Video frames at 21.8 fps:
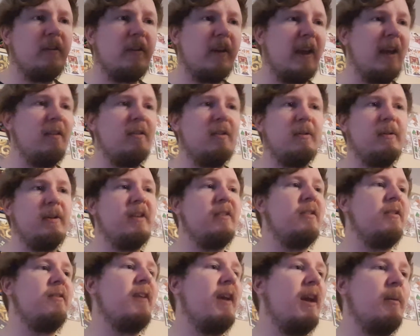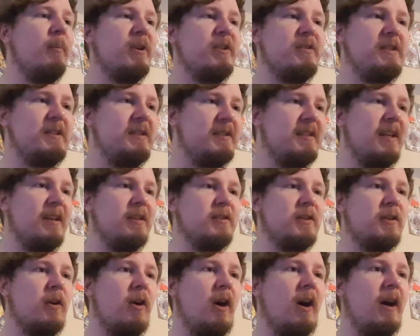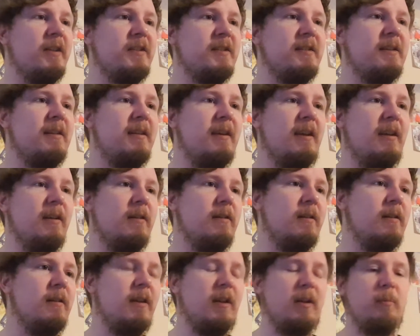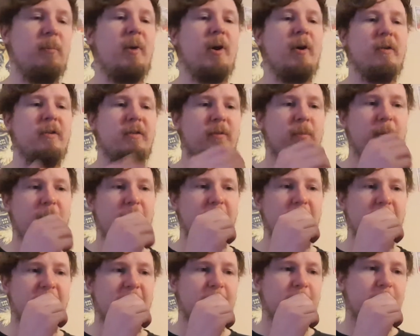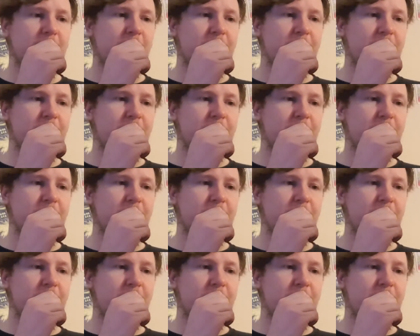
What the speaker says: Okay, so it doesn't say how much these things cost in bonus points.